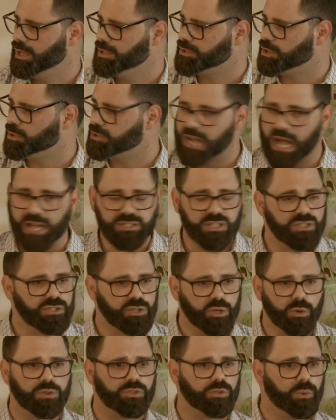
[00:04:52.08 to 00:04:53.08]
So it's not just
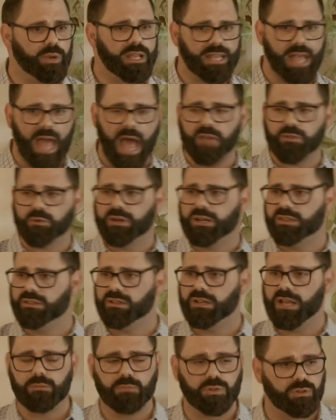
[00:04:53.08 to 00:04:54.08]
two or three gathering in
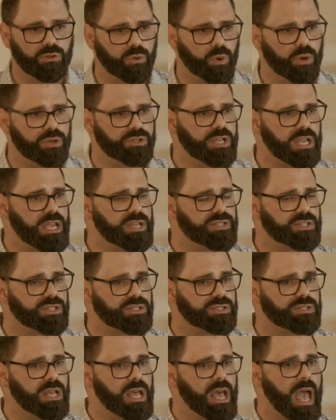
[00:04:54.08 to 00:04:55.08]
the name of the Lord
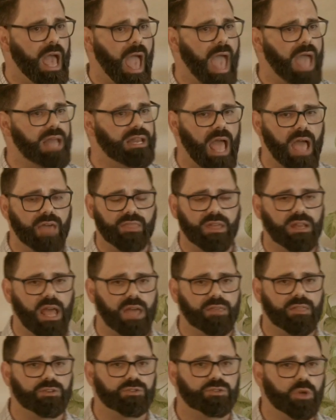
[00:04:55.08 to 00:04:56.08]
Jesus and, and, then,
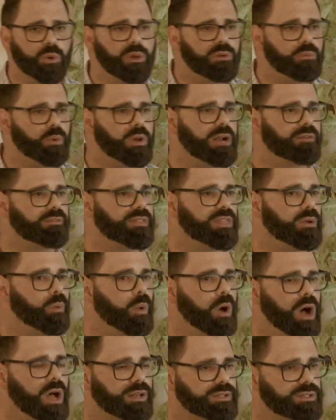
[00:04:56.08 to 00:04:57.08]
and then doing whatever they
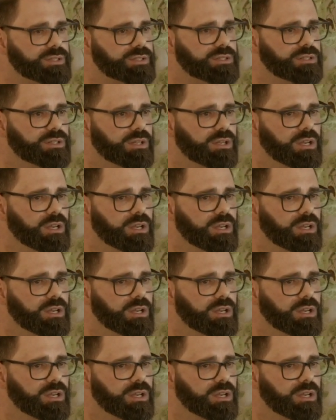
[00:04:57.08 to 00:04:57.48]
want.